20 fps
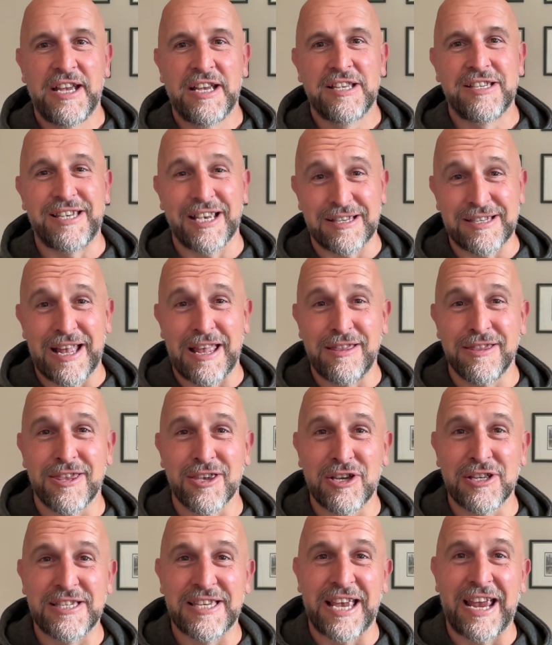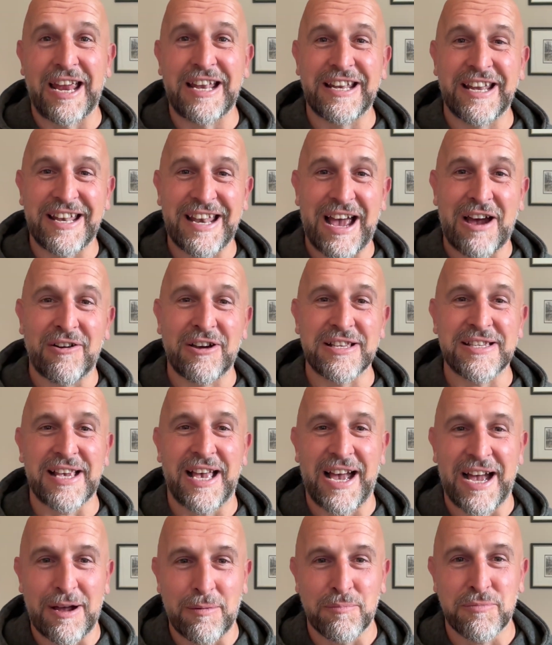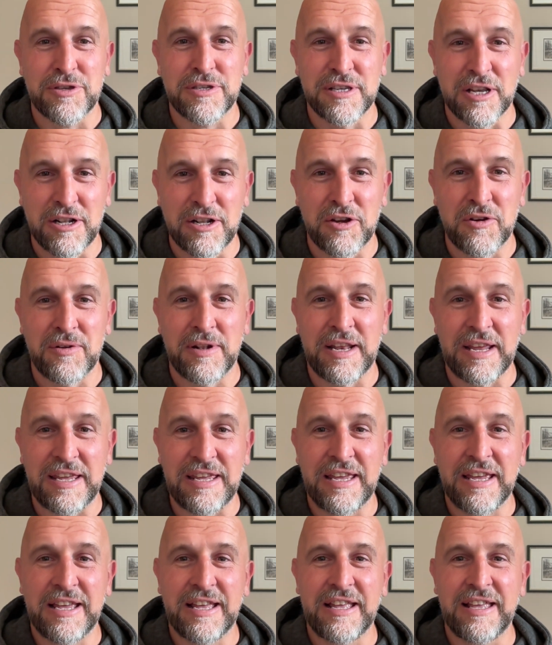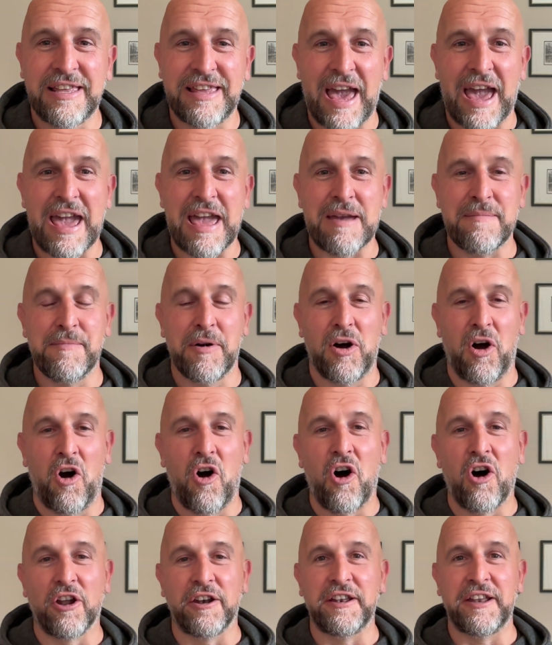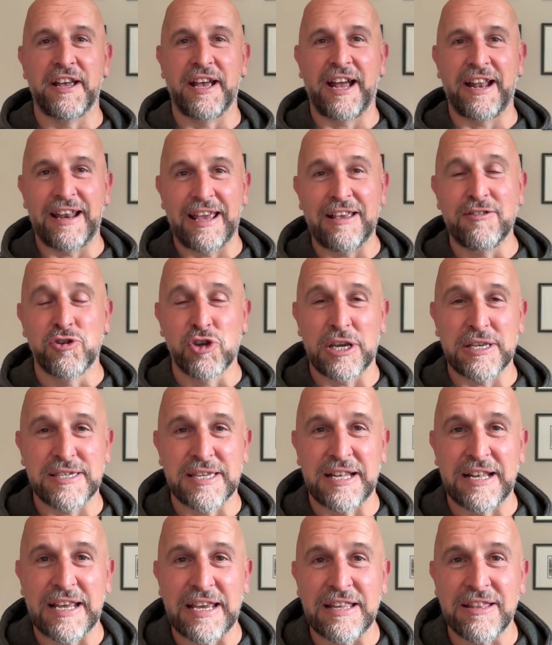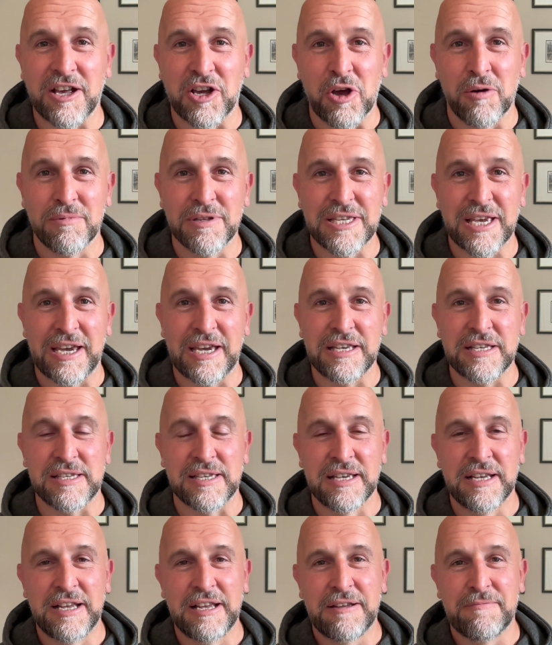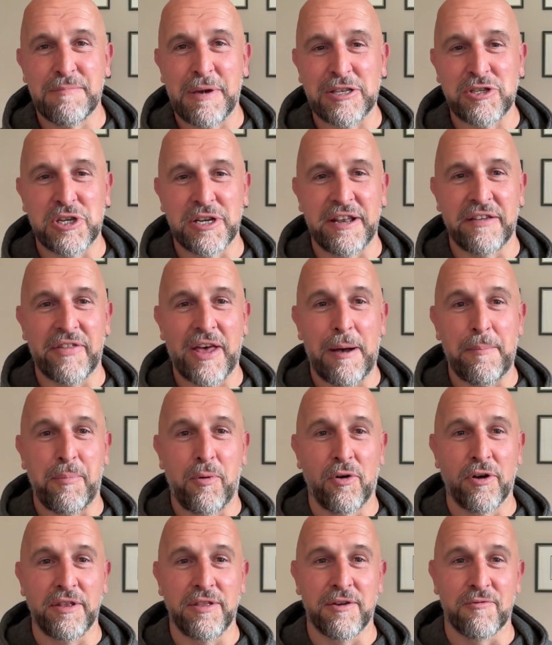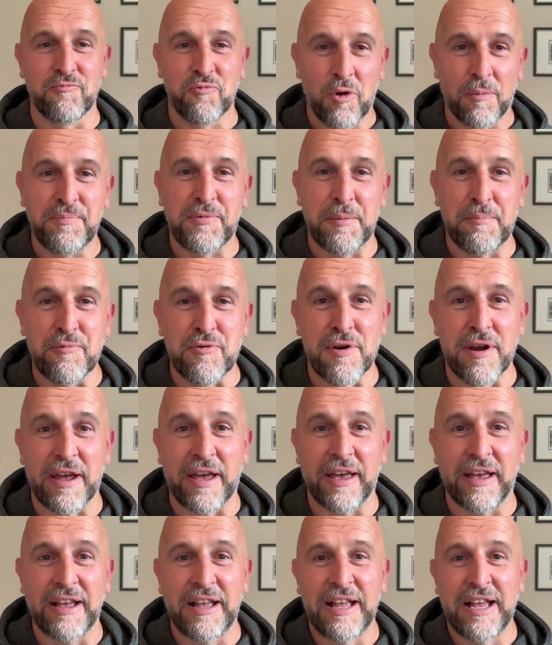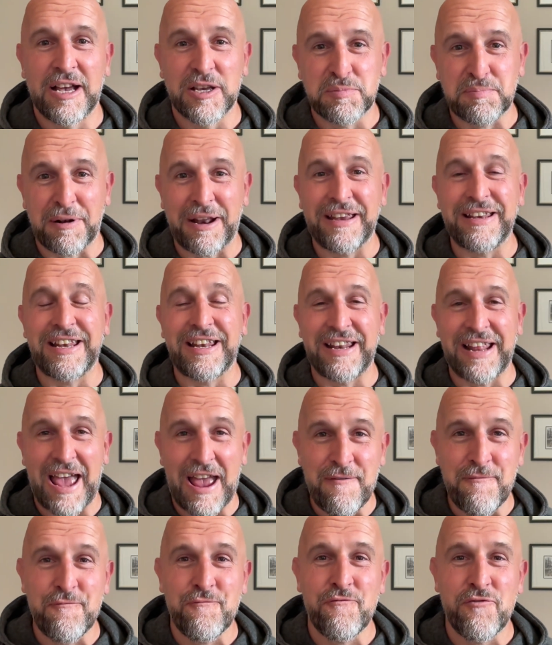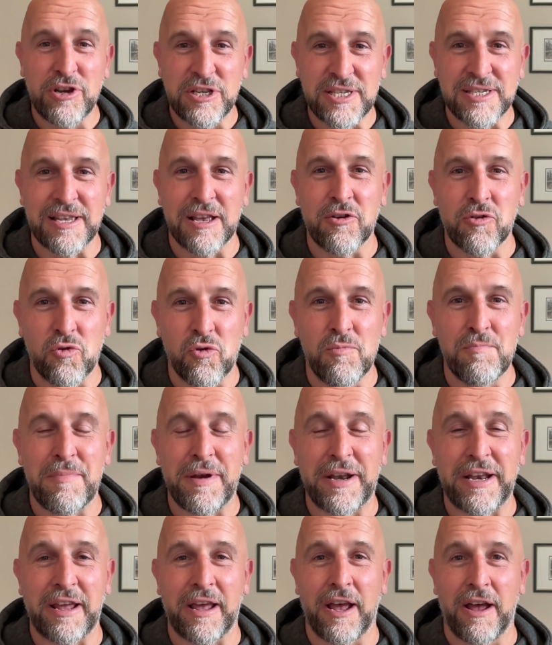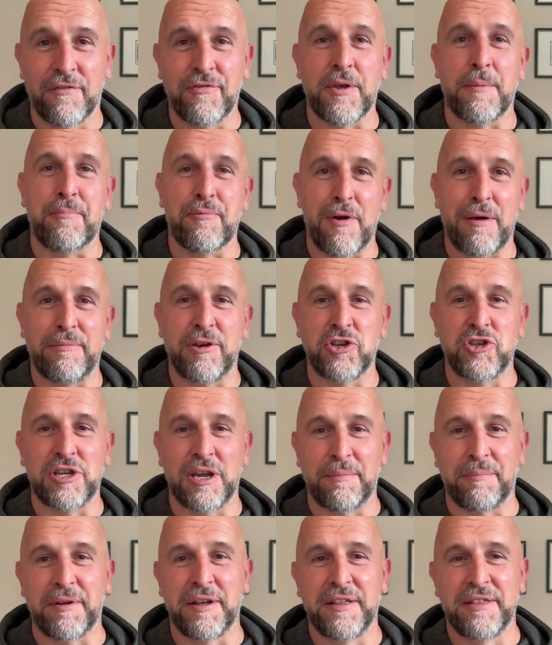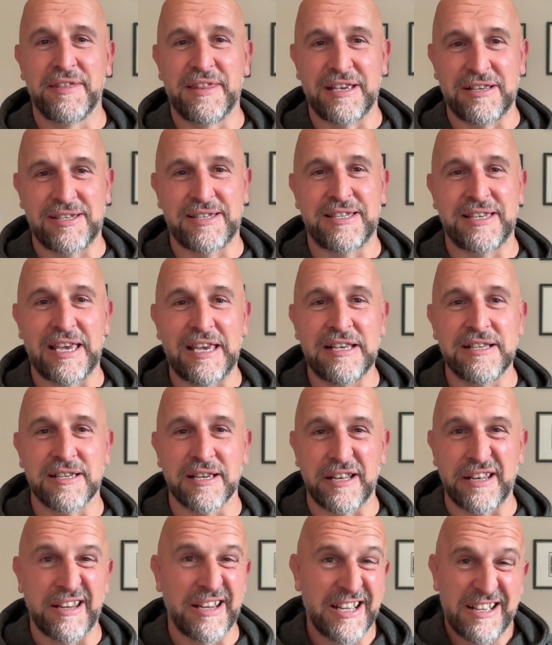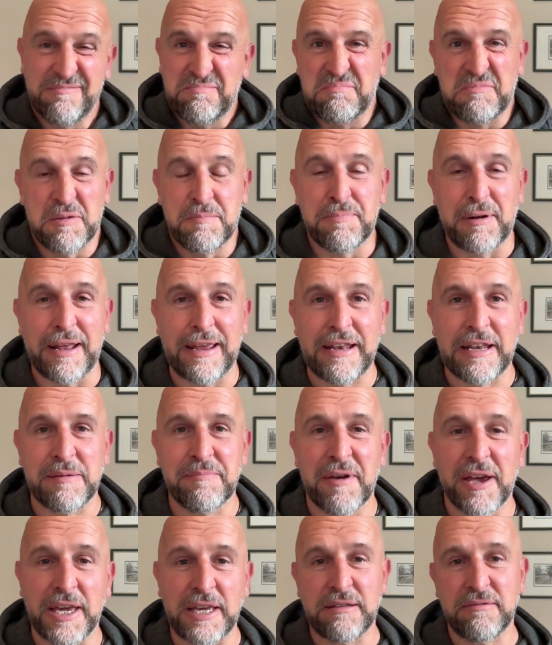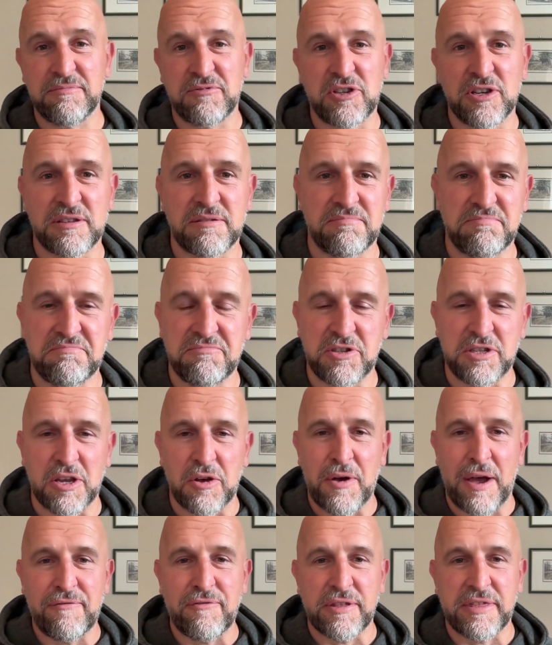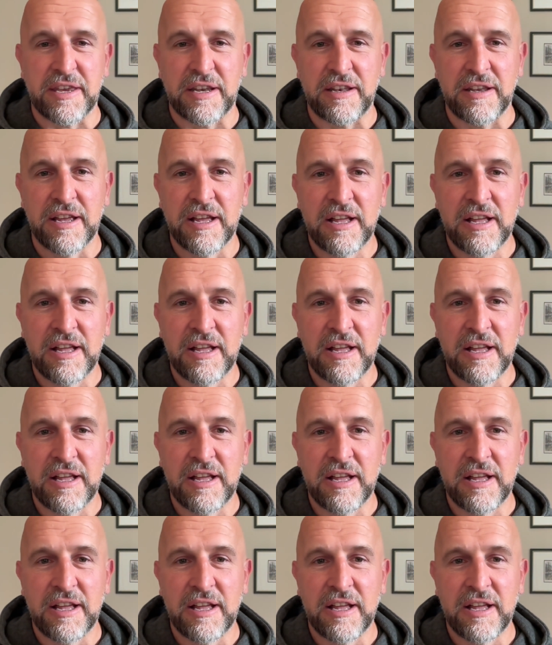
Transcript: 16-13, and now it's absolutely game on. And interestingly, the commentators mentioned at that point that Rob Dupree has played in every single minute of the Premiership this season. Completed it, mate. Just do everything.